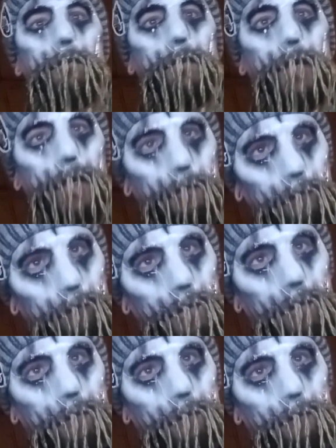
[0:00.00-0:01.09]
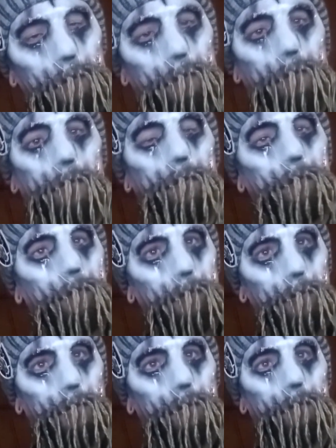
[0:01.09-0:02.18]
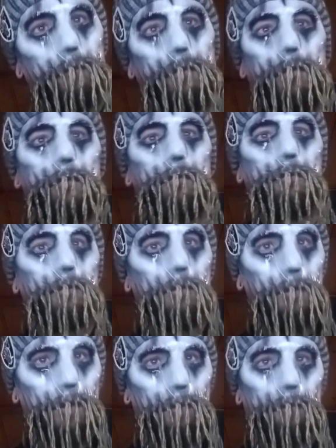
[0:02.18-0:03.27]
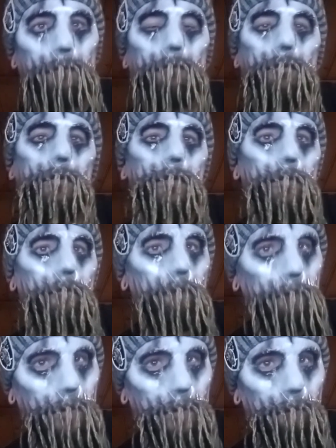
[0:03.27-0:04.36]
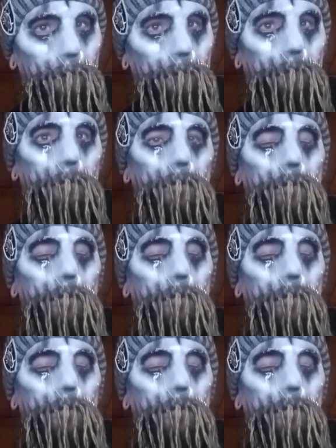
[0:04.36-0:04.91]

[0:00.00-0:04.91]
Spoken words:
At the Bengals 4-3. Jets 5-3.